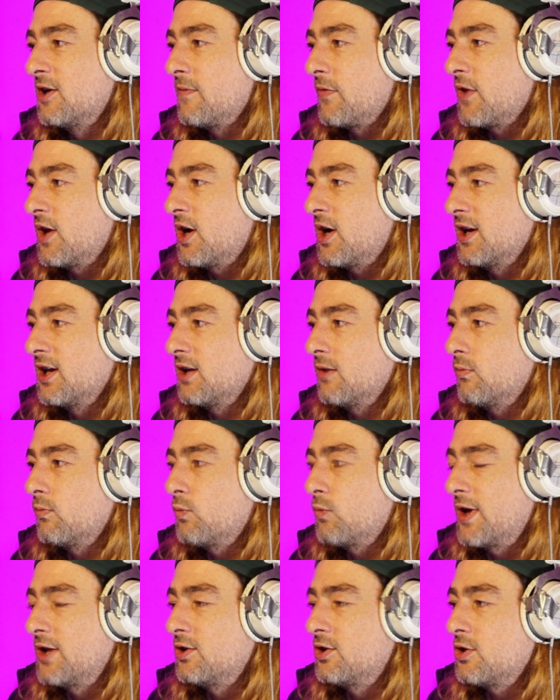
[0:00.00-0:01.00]
Like,
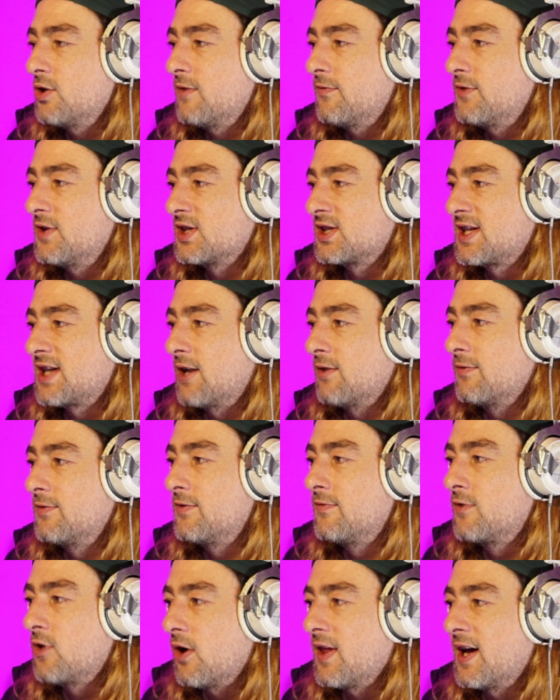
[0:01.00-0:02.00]
when you do it for yourself,
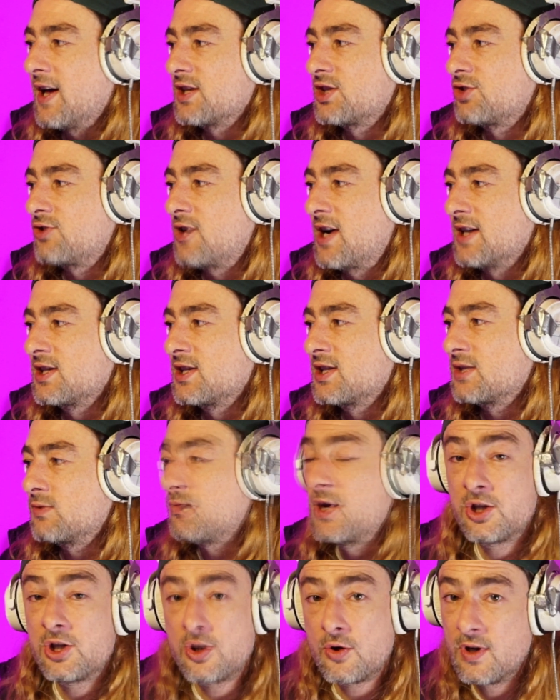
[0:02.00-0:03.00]
you've got that stress. When
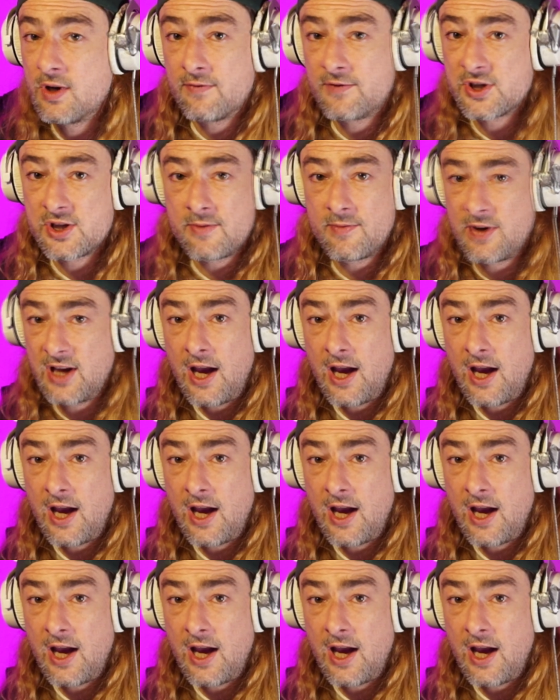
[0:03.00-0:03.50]
you do it for somebody